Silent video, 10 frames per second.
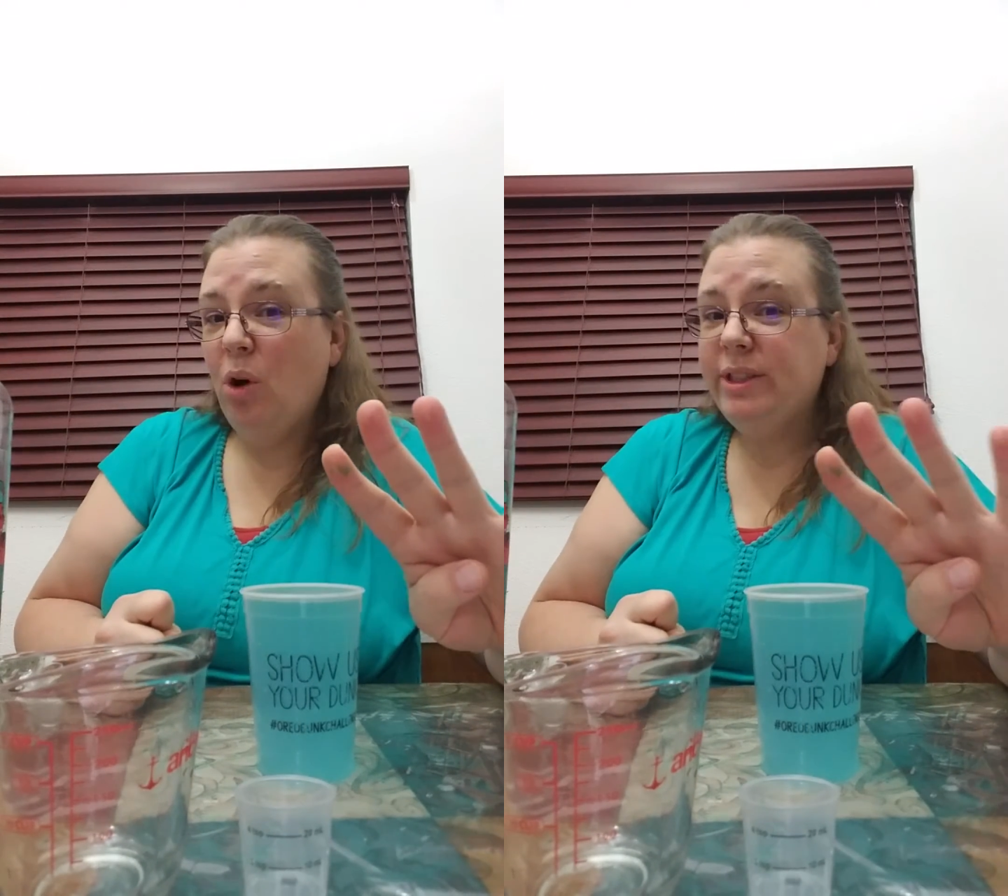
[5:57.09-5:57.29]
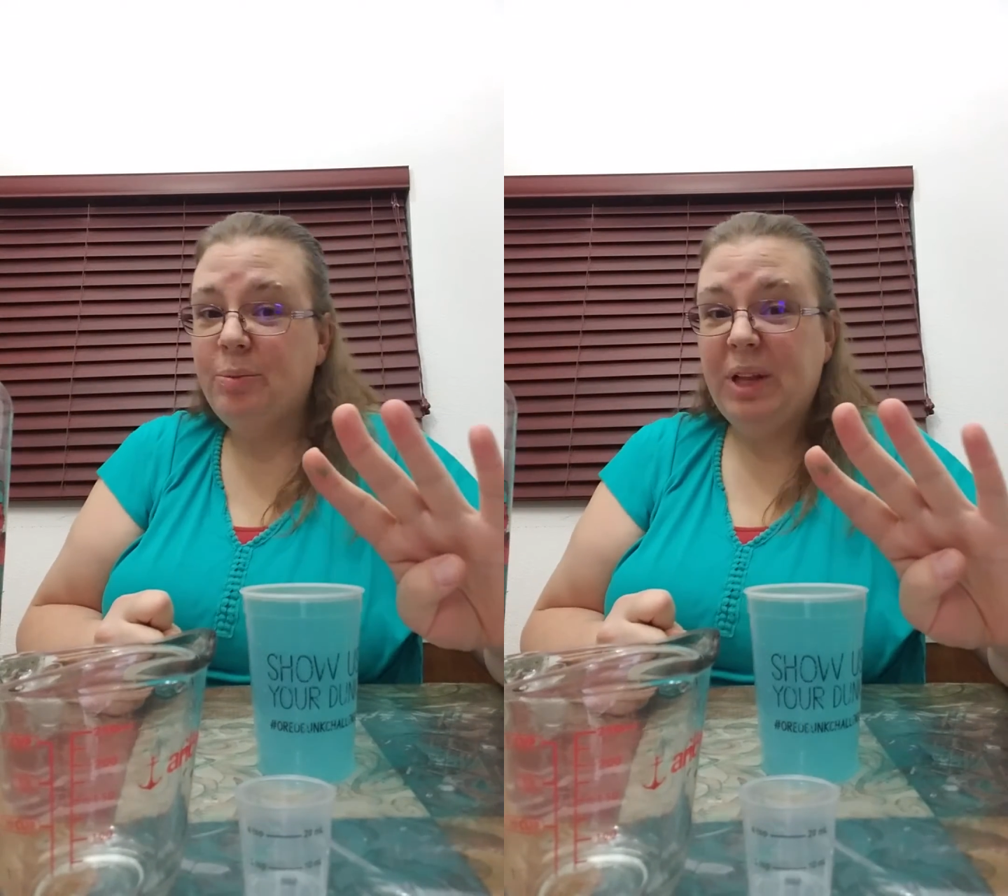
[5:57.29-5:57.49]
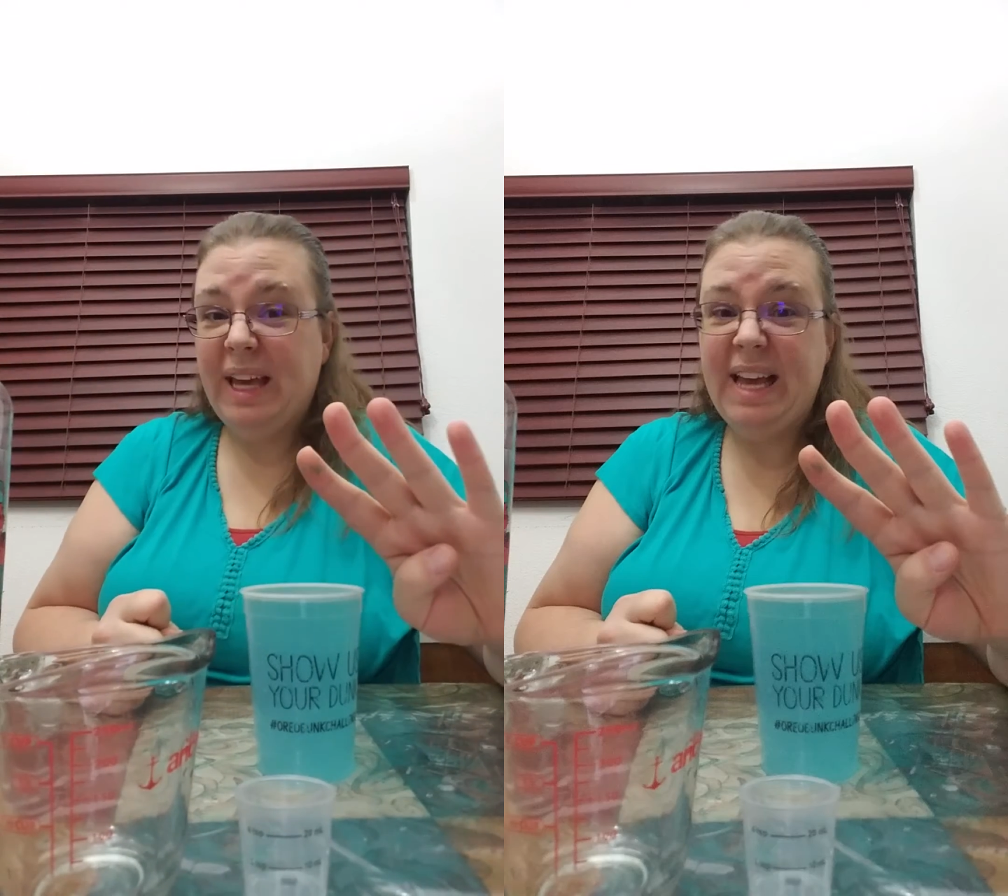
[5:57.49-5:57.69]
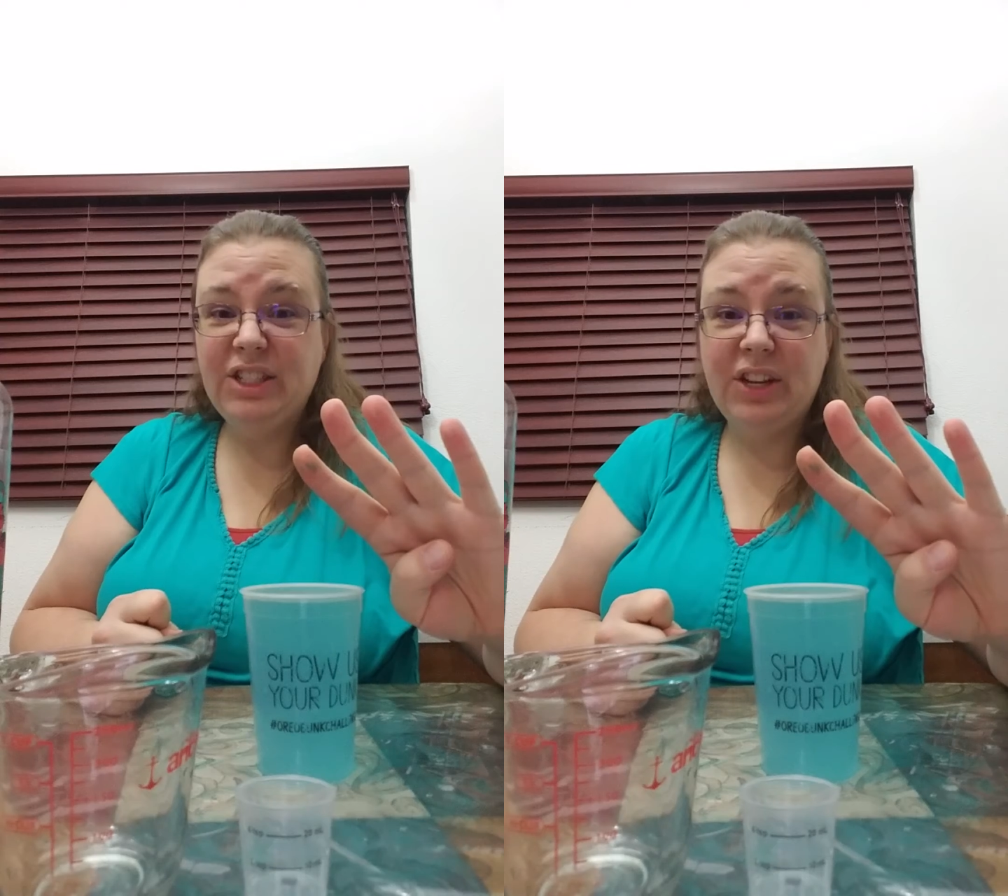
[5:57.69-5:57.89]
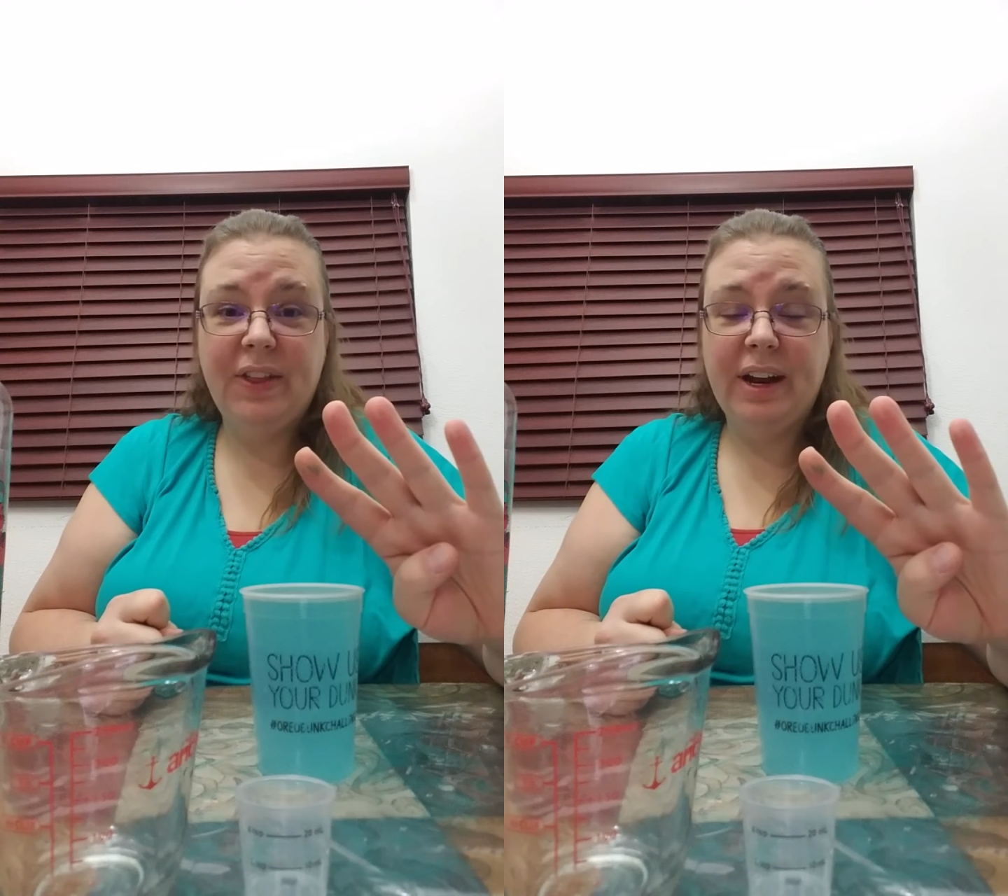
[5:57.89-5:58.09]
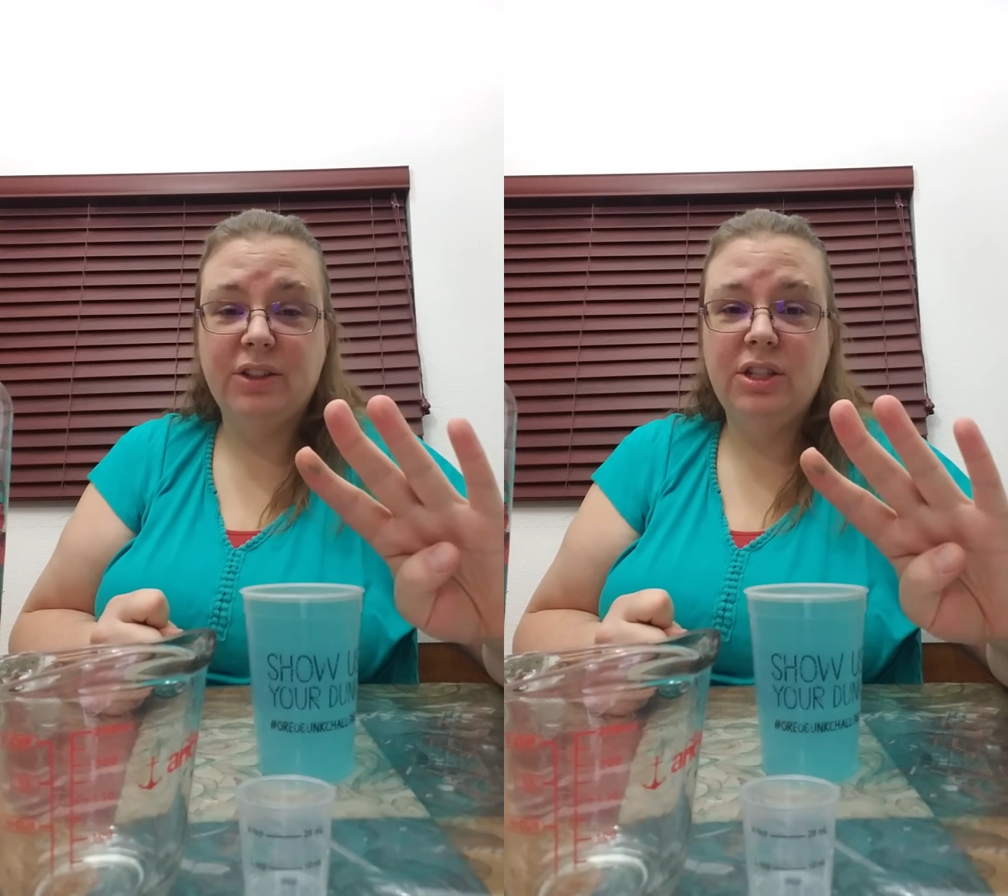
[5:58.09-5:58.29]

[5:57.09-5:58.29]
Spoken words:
multiplication there